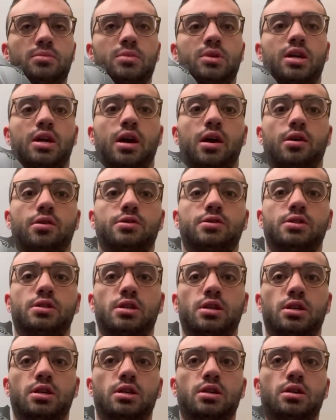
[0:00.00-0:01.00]

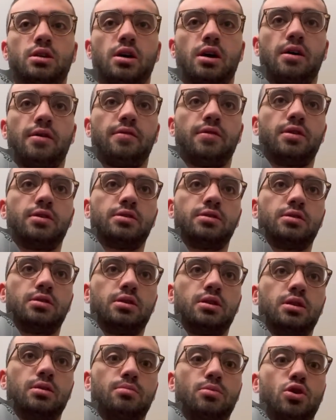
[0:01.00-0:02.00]
Kelsey,
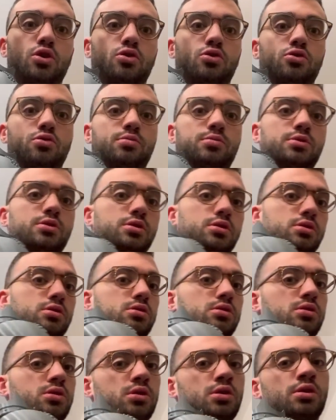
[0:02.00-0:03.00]
obviously. Mahomes.
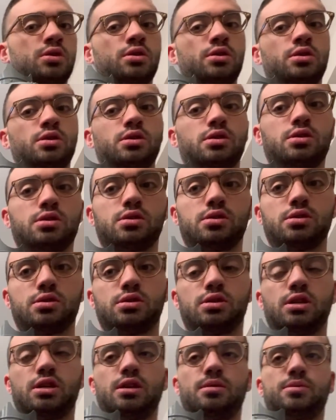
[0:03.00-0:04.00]

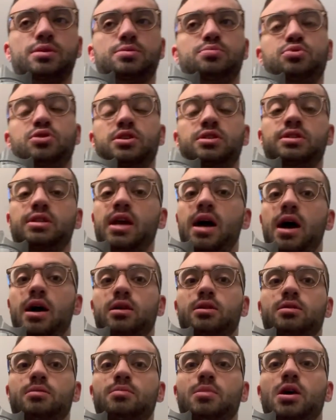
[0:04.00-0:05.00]
Team is pretty
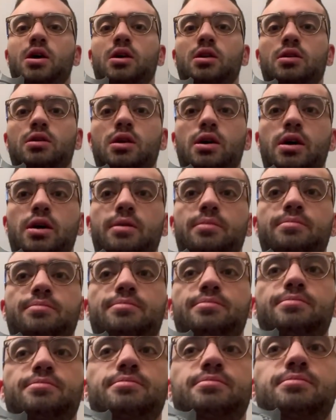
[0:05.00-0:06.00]
stacked, I'm not going to lie.
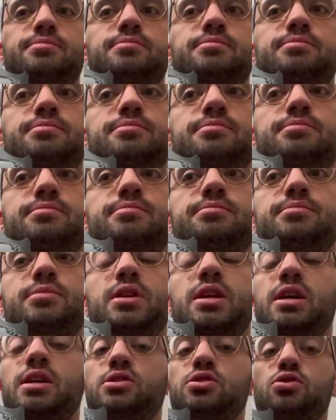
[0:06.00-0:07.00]
But
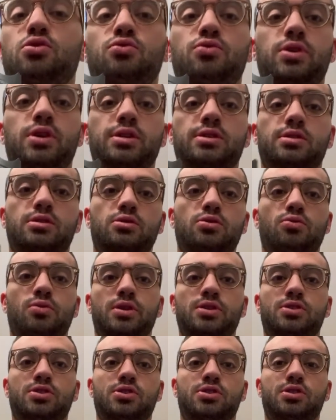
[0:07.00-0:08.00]
he has no rings. No
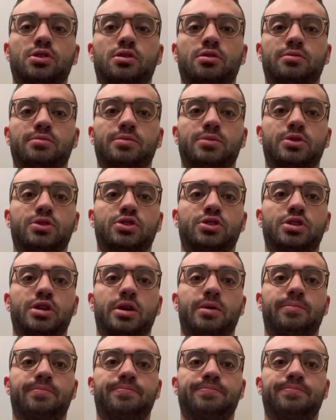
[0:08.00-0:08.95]
rings to show. It's a shame.